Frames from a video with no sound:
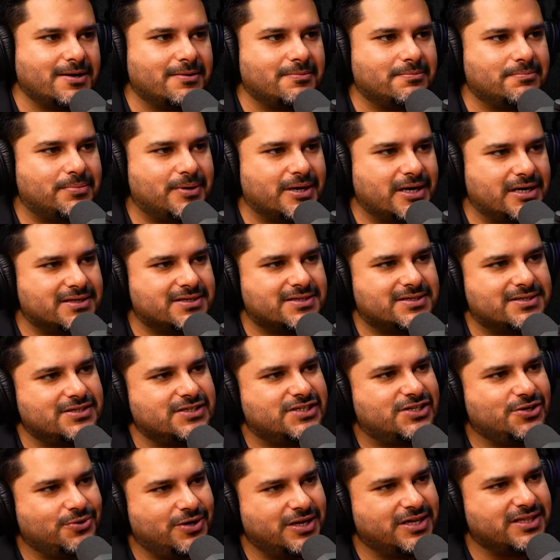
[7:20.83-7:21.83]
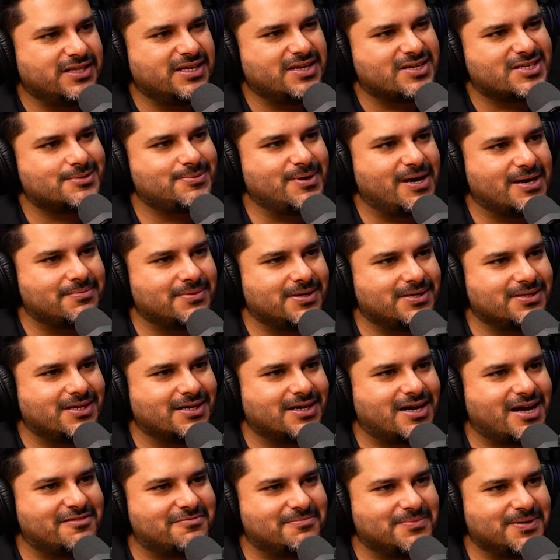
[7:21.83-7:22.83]
But during the experiment, the
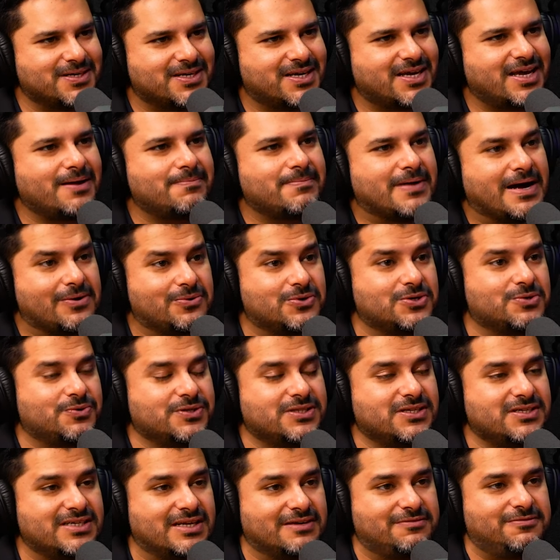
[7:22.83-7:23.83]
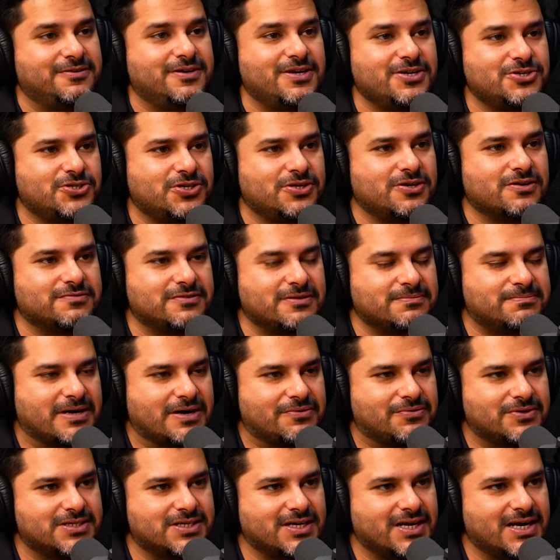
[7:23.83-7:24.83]
government came out with the definition of the
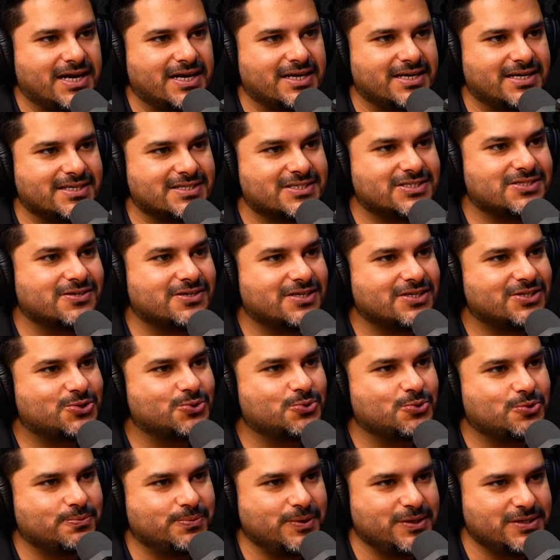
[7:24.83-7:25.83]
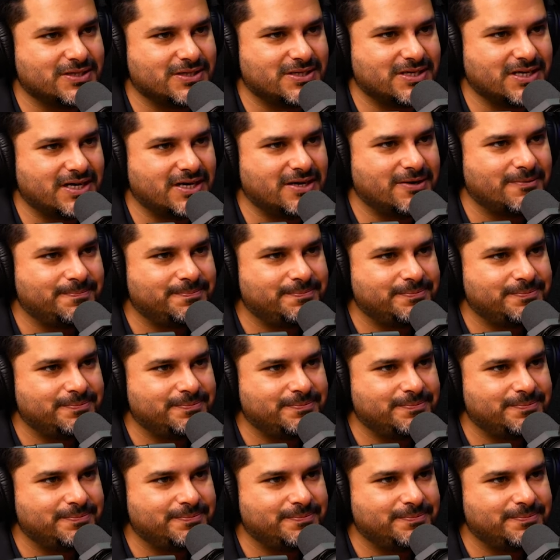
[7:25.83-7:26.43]
poverty line as 32 rupees a day.